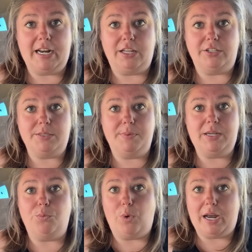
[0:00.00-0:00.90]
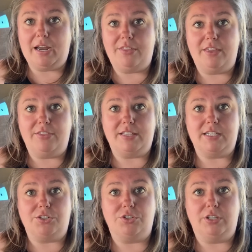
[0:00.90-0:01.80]
and I'll explain why I think that's
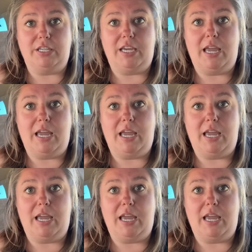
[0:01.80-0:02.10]
actually